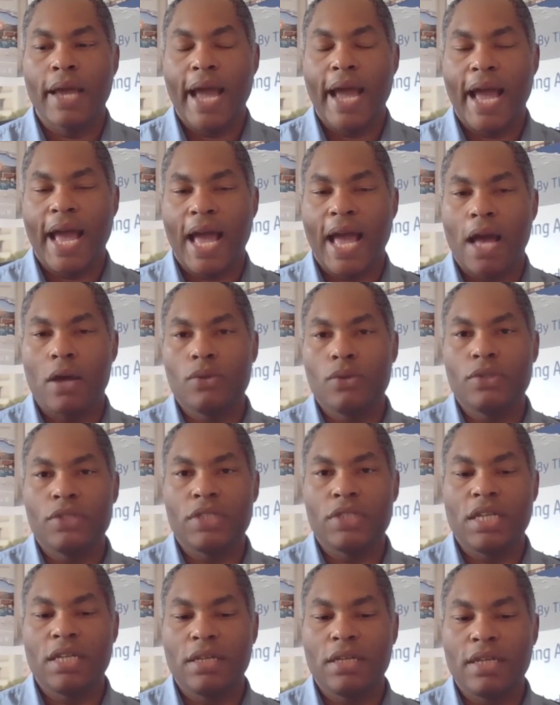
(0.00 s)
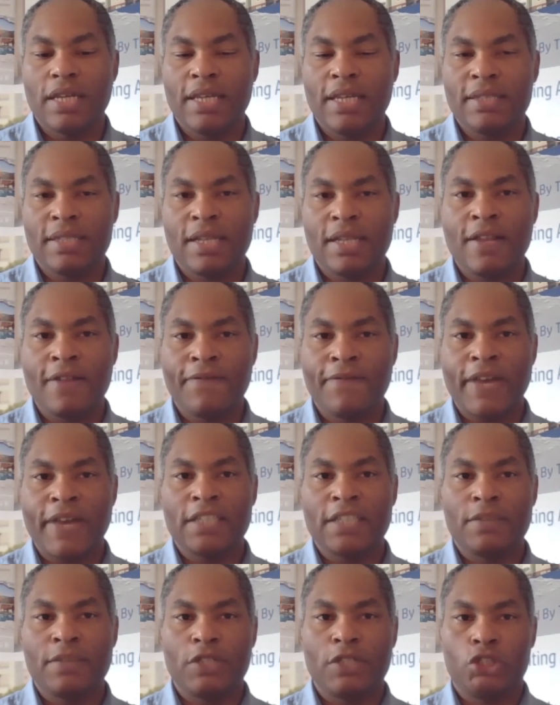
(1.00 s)
housing is an
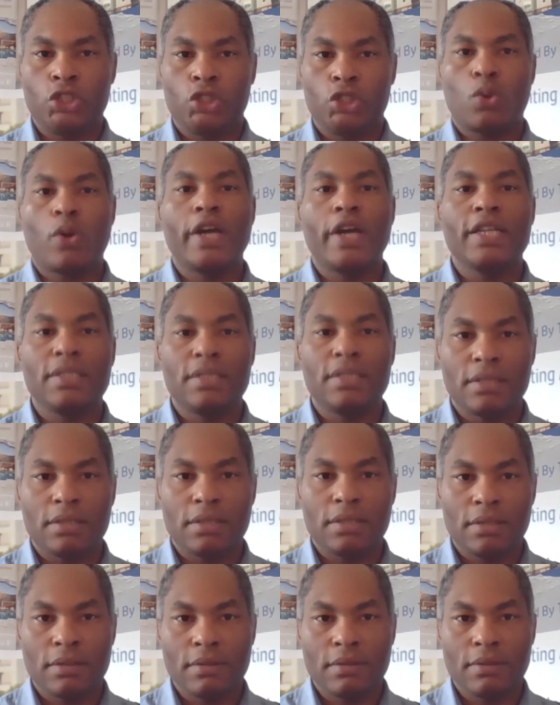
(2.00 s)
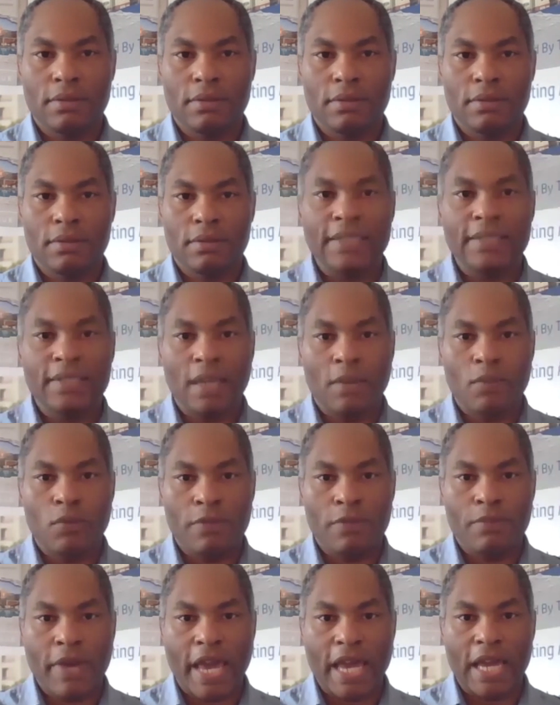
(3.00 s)
investment choice that
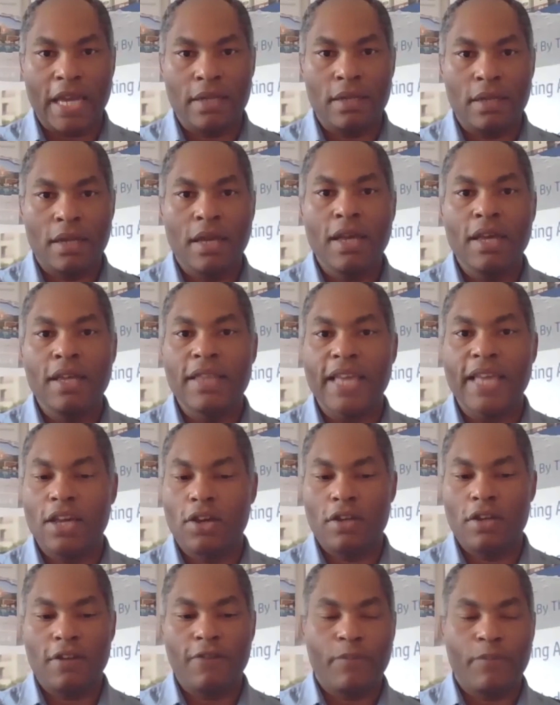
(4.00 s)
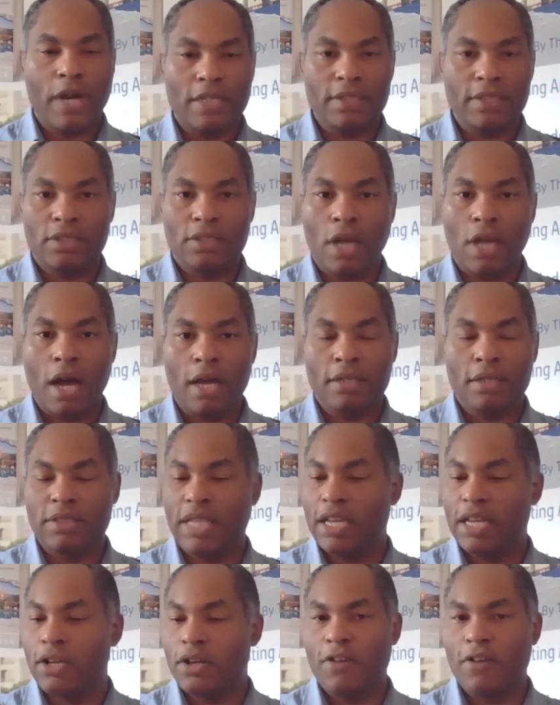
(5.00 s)
someone made. They could have bought stocks,
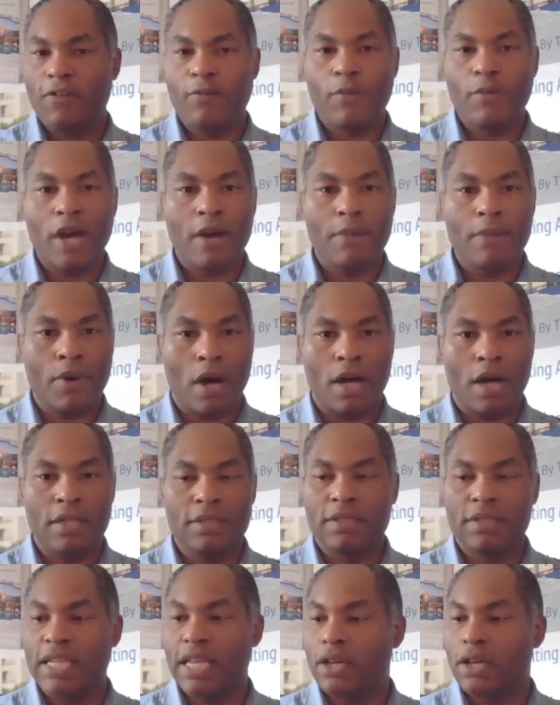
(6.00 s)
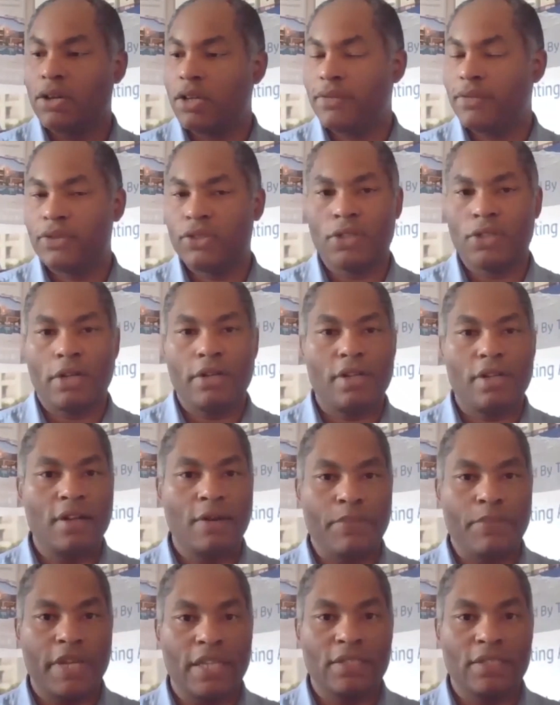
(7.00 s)
they could have bought bonds, they could have started a
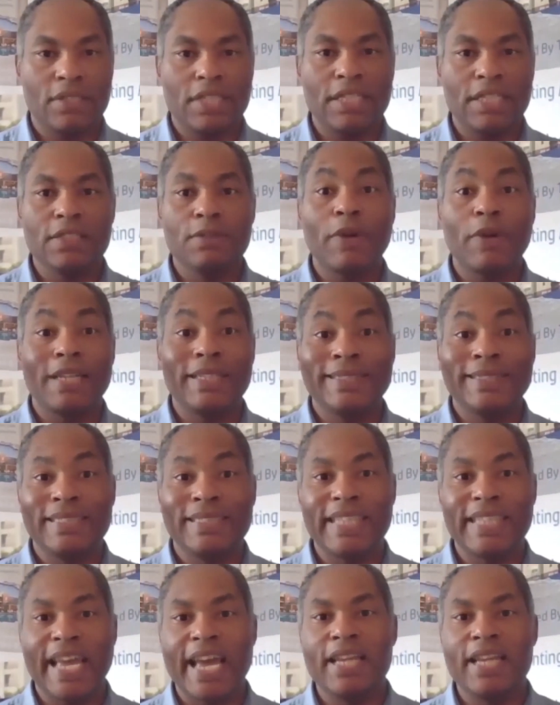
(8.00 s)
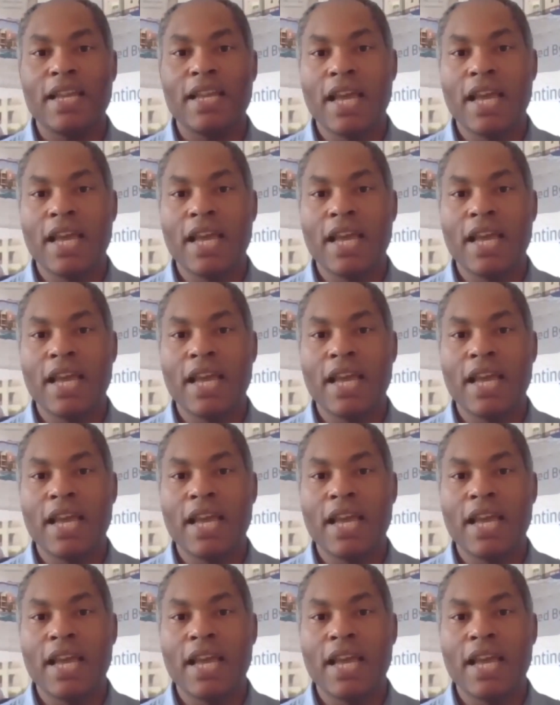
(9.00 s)
business, but instead